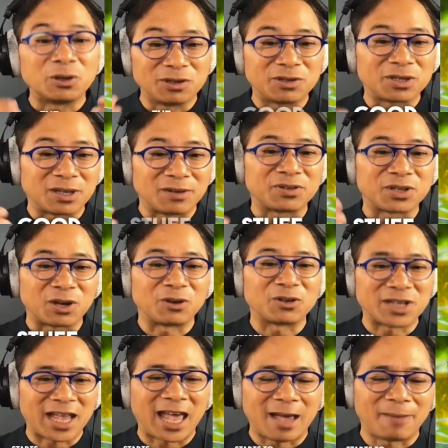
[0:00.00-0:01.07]
the good stuff
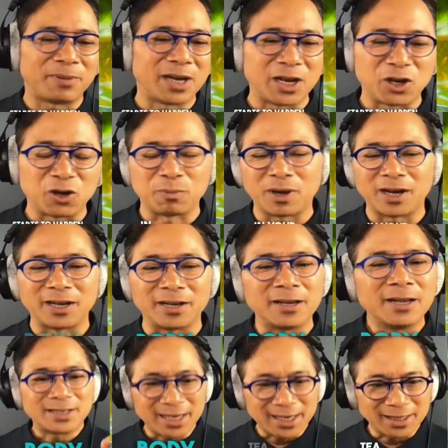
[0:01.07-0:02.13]
starts to happen in your body.
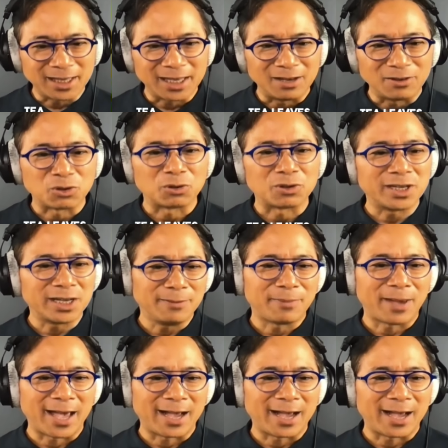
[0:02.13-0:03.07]
Tea leaves or tea